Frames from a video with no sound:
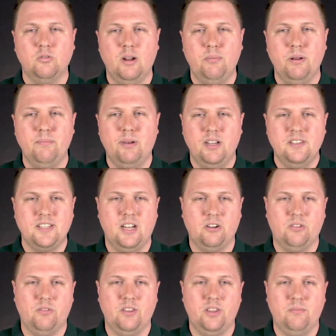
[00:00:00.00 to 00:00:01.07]
rub and buzz
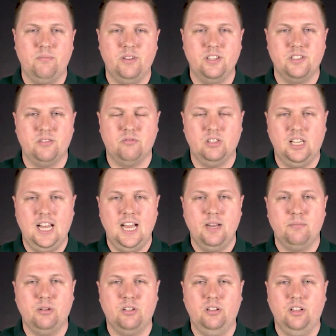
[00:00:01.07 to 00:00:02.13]
algorithm is a
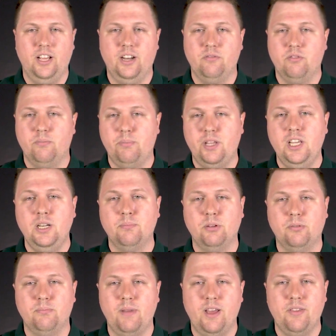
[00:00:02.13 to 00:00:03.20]
reliable and
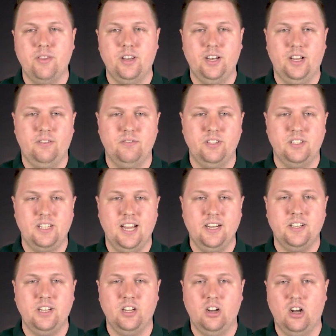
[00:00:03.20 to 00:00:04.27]
repeatable method of detecting